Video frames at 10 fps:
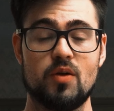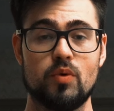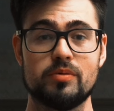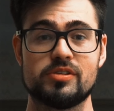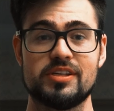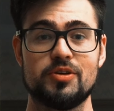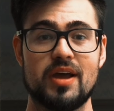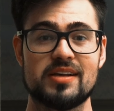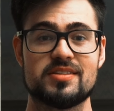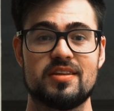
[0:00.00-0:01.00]
and we will see you
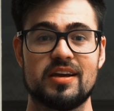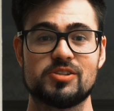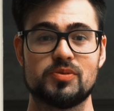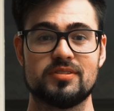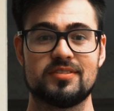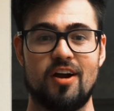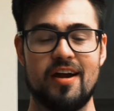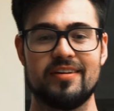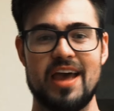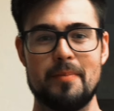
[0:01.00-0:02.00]
guys in the next one. All
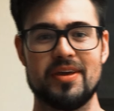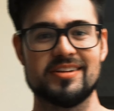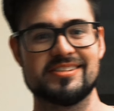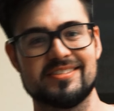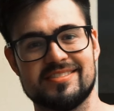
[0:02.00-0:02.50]
right, happy hunting.